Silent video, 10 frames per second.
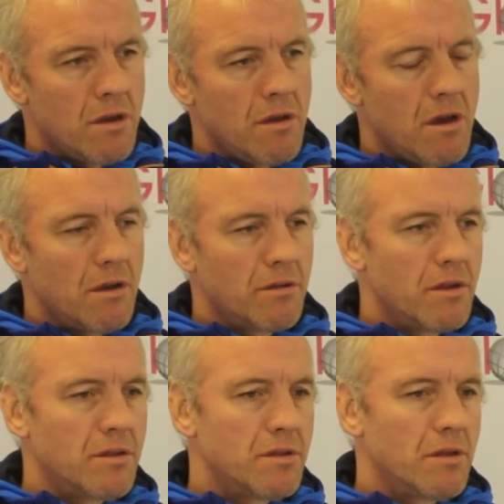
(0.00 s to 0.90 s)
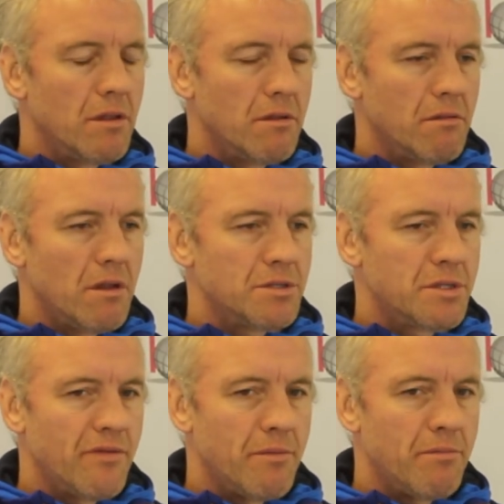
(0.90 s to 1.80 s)
Yeah,
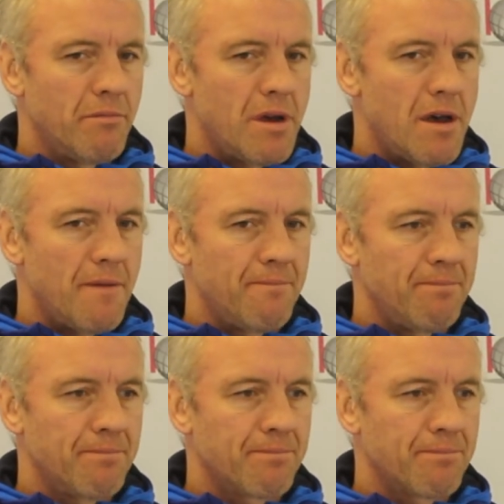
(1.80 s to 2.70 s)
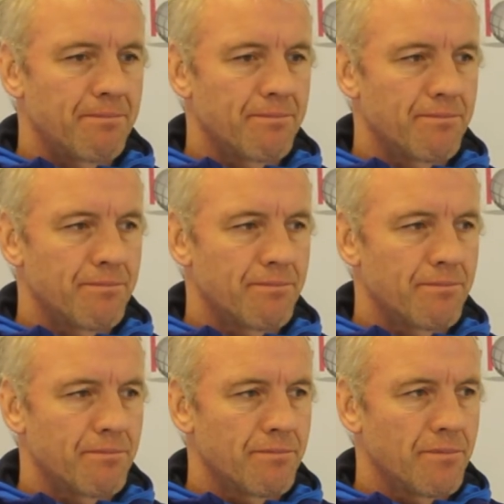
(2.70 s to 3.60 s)
lots of them.
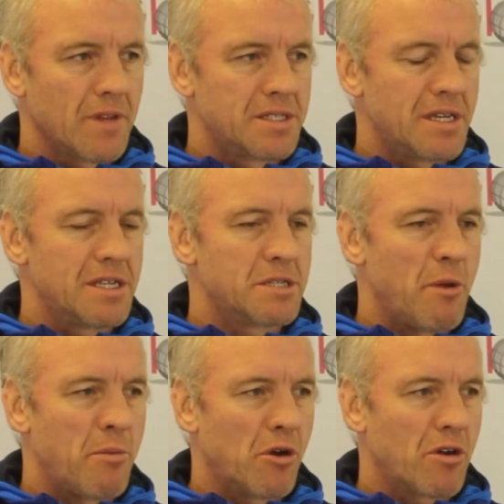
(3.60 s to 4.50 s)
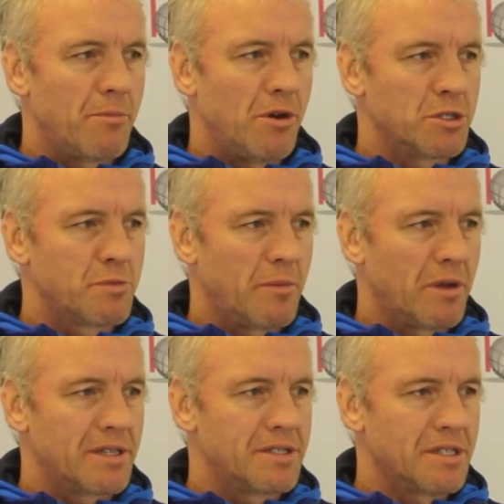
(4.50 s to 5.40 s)
I said this in my programme notes,
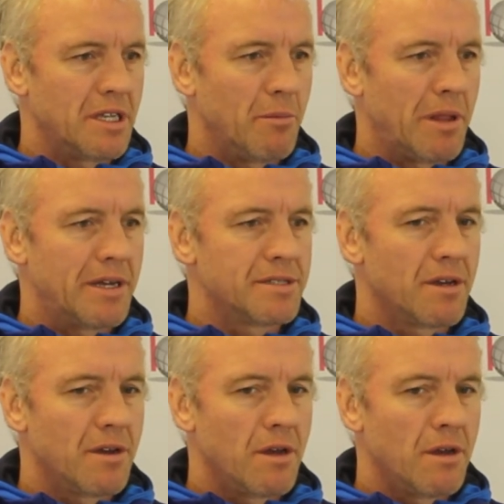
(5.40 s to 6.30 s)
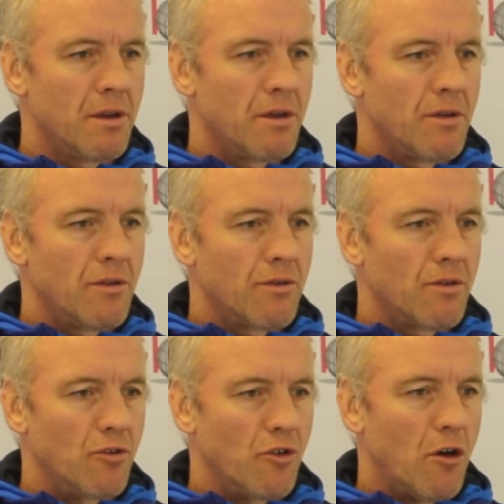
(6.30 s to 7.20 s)
people get to see the players,
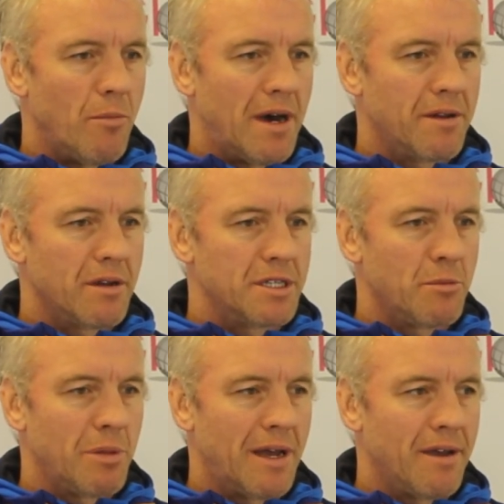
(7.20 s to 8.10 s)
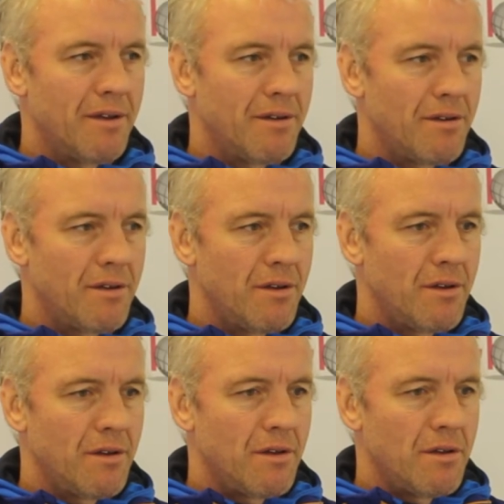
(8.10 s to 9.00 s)
good or bad, as a player.
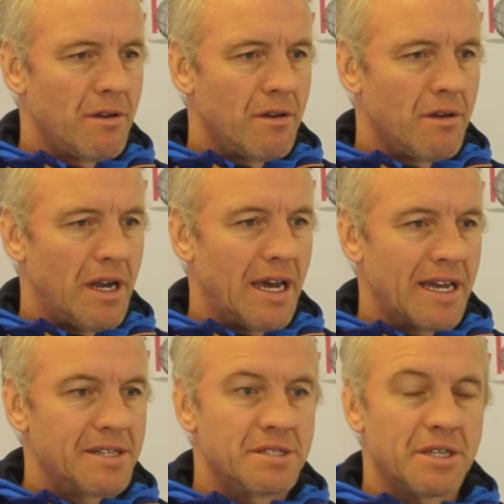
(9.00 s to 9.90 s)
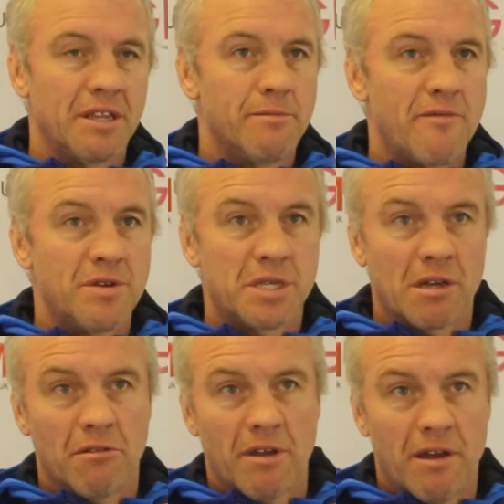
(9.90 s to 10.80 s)
And I get to see them every
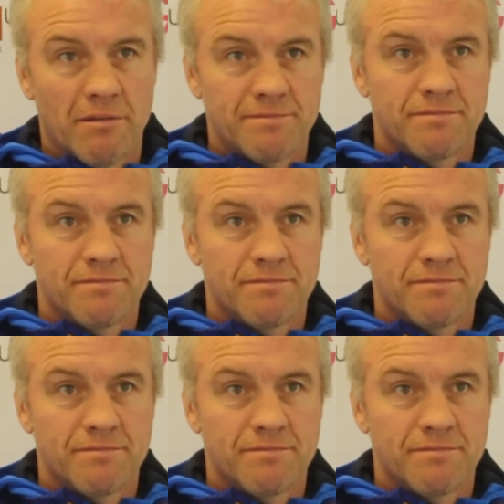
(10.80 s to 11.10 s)
single day.